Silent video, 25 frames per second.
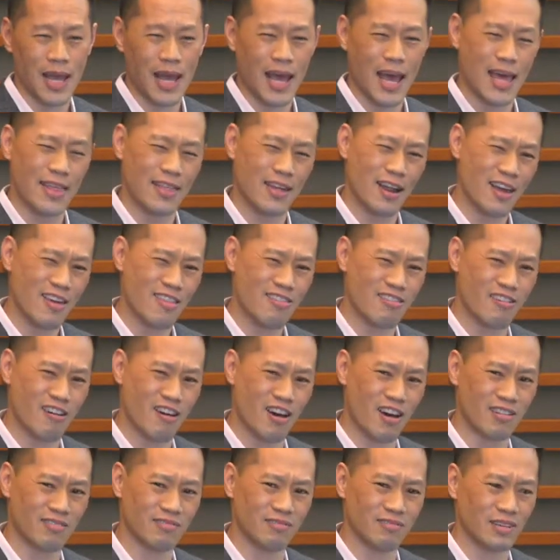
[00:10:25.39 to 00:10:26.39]
And then I
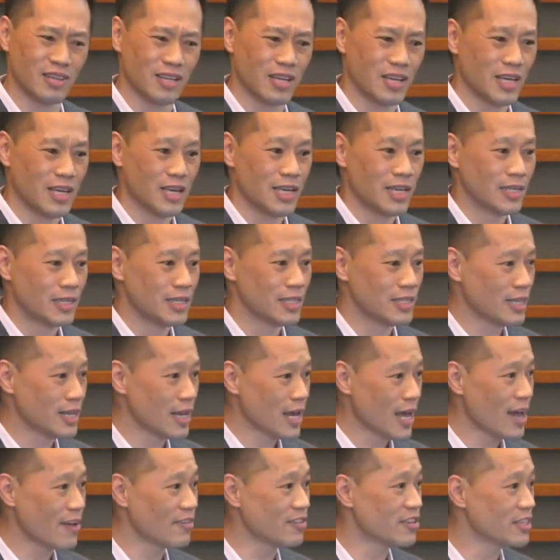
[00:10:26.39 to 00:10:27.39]
thought, does that
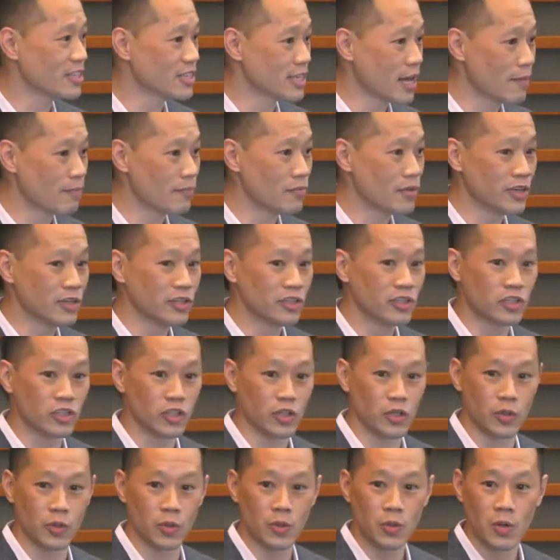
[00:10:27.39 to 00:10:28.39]
have something to
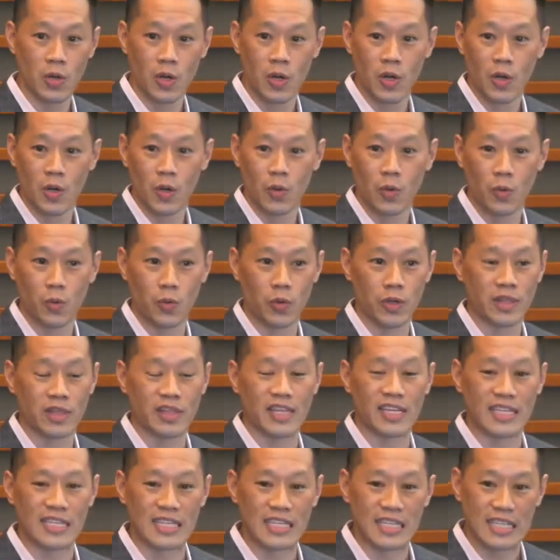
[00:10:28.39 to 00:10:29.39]
do with
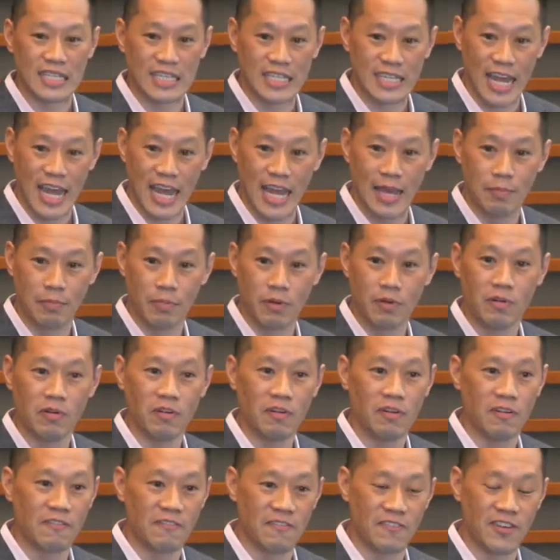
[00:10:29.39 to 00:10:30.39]
the stable
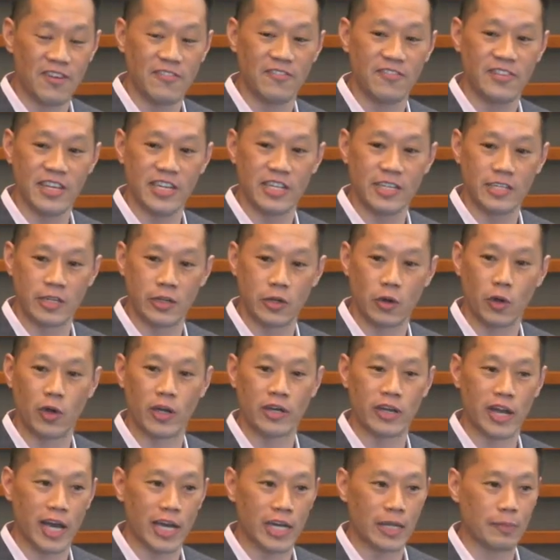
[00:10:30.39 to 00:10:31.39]
50 to
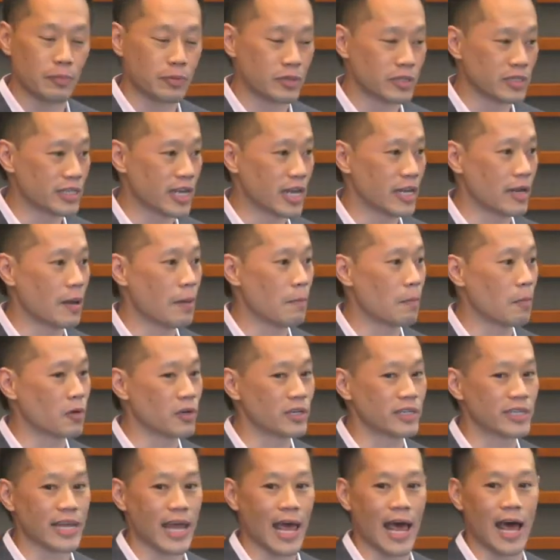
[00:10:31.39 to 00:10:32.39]
90%
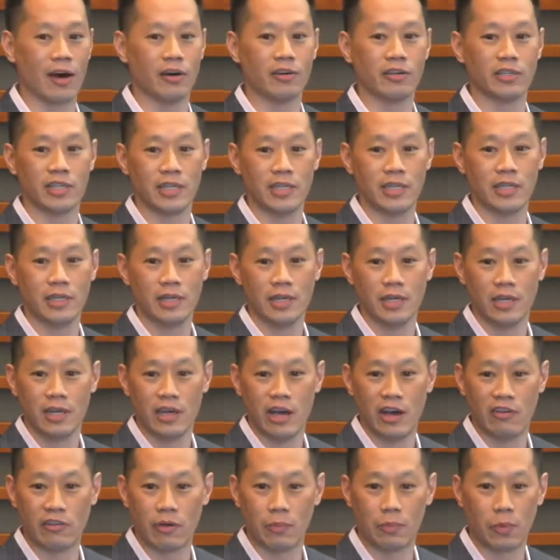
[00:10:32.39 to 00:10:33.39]
mortality
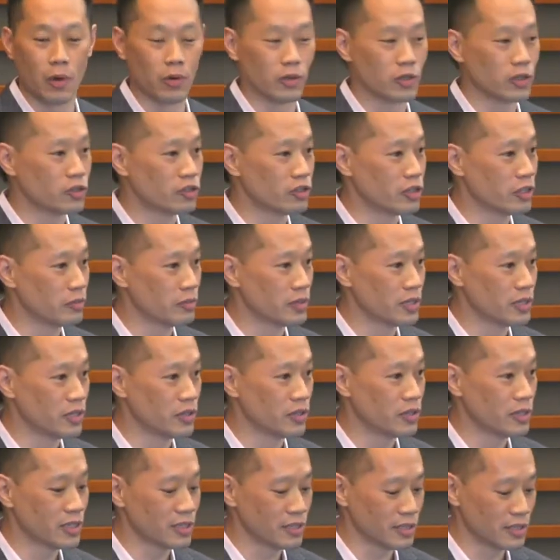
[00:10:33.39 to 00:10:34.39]
of Ebola treatment
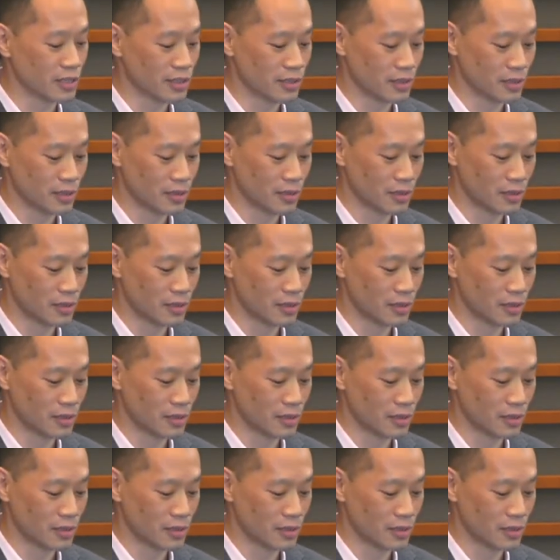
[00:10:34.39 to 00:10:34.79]
units?